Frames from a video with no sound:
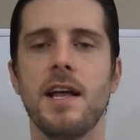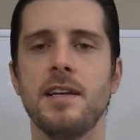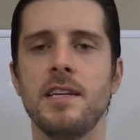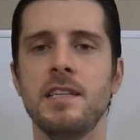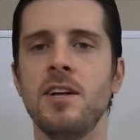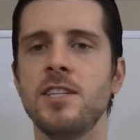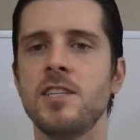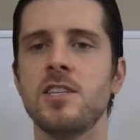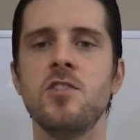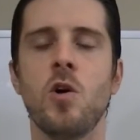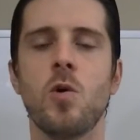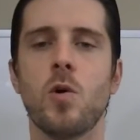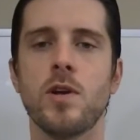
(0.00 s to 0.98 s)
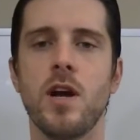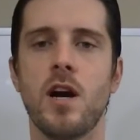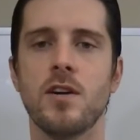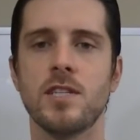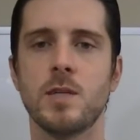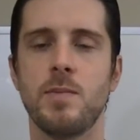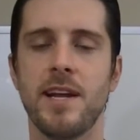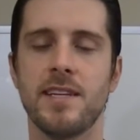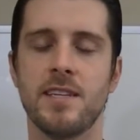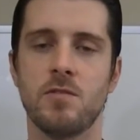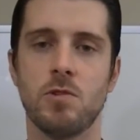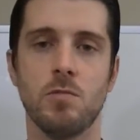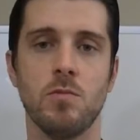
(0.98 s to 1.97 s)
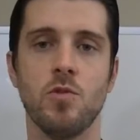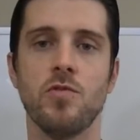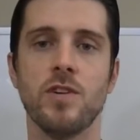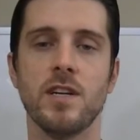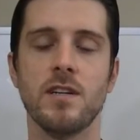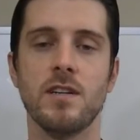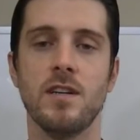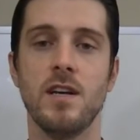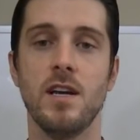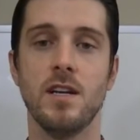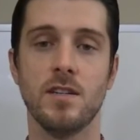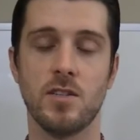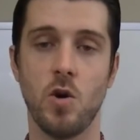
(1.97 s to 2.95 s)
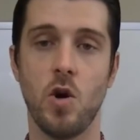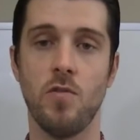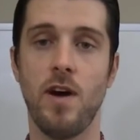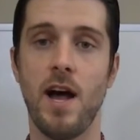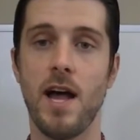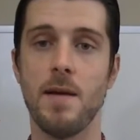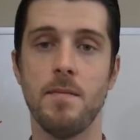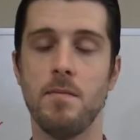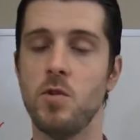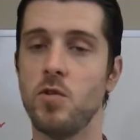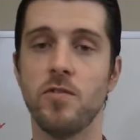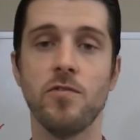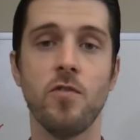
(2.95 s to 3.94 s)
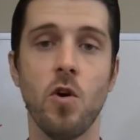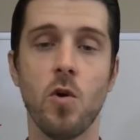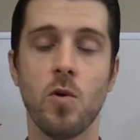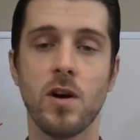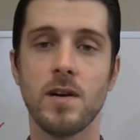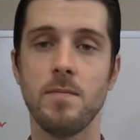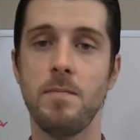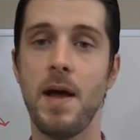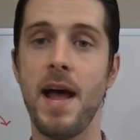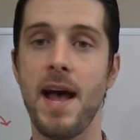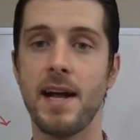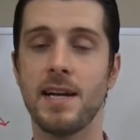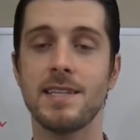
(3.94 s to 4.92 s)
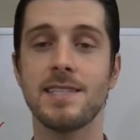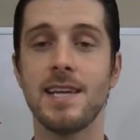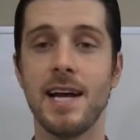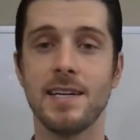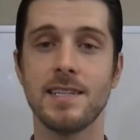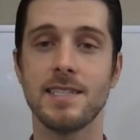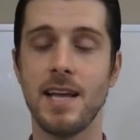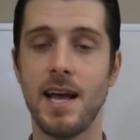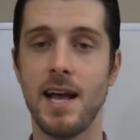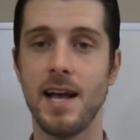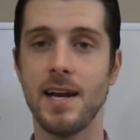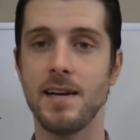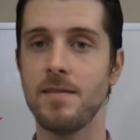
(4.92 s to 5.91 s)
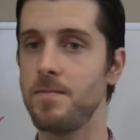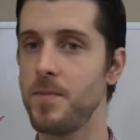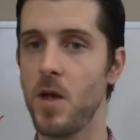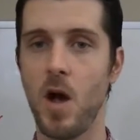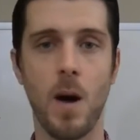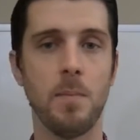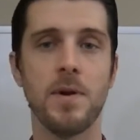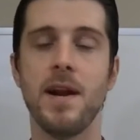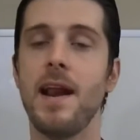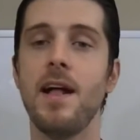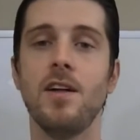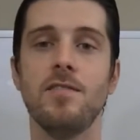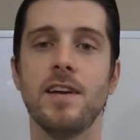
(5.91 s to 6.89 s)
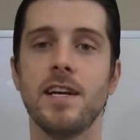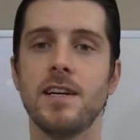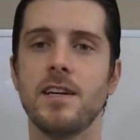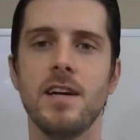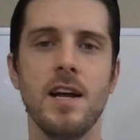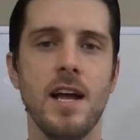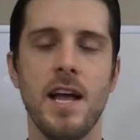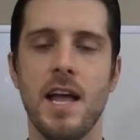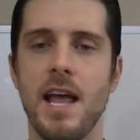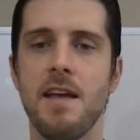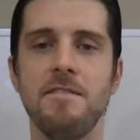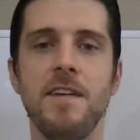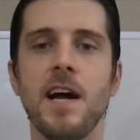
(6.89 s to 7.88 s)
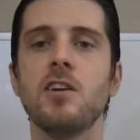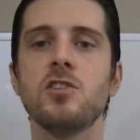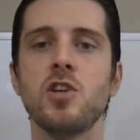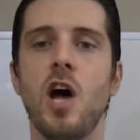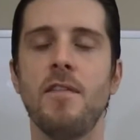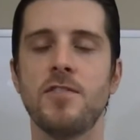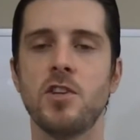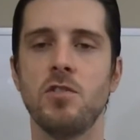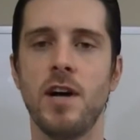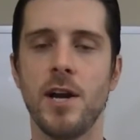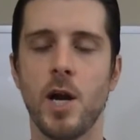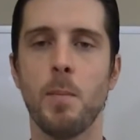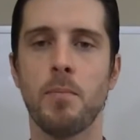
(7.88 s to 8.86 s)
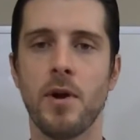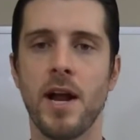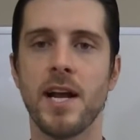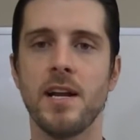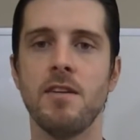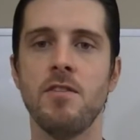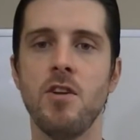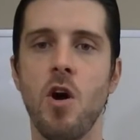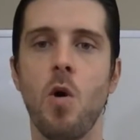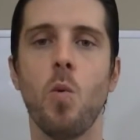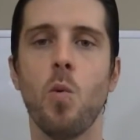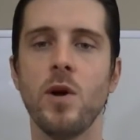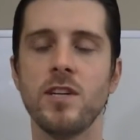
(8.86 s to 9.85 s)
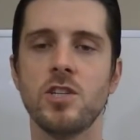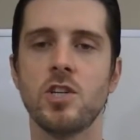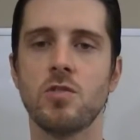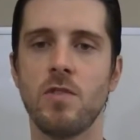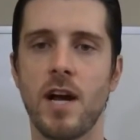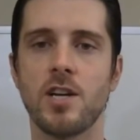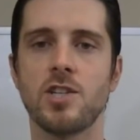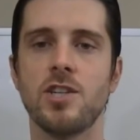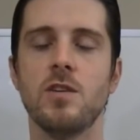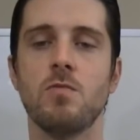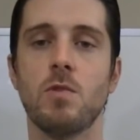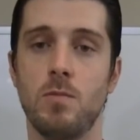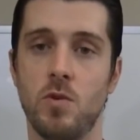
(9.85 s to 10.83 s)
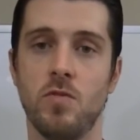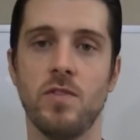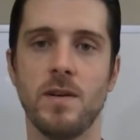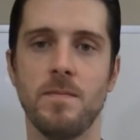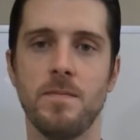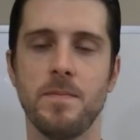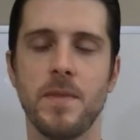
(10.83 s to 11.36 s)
it lets us know where we are in space as we're moving. So if I'm moving forward, back, side to side, up in an elevator, it fires off to let our brain know which direction we're moving.